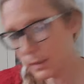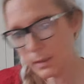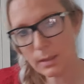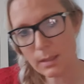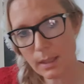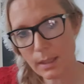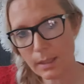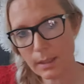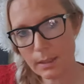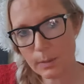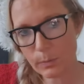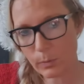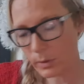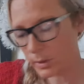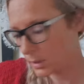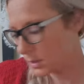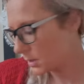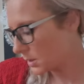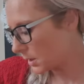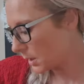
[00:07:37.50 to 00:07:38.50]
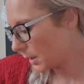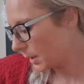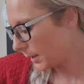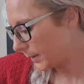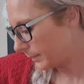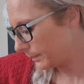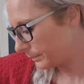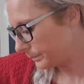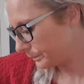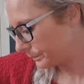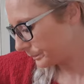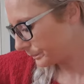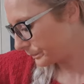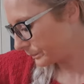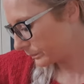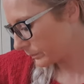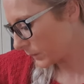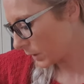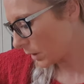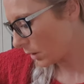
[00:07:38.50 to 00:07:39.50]
the Sainsbury's
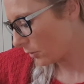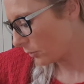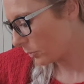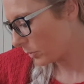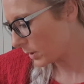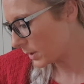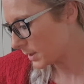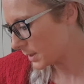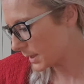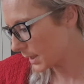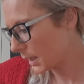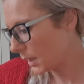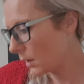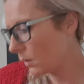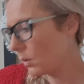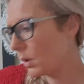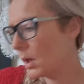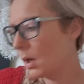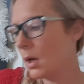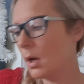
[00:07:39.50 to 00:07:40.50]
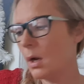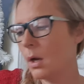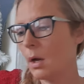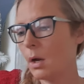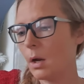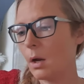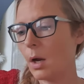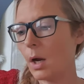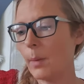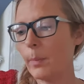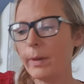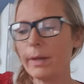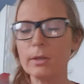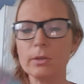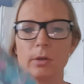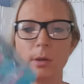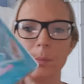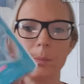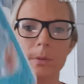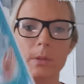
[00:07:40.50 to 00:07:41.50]
half price sale, I picked
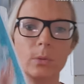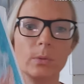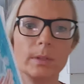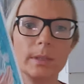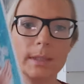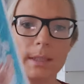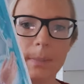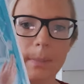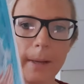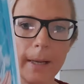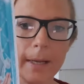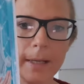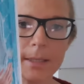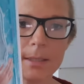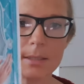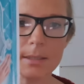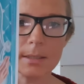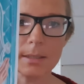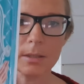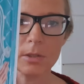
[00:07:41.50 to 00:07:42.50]
up Twisty Pets.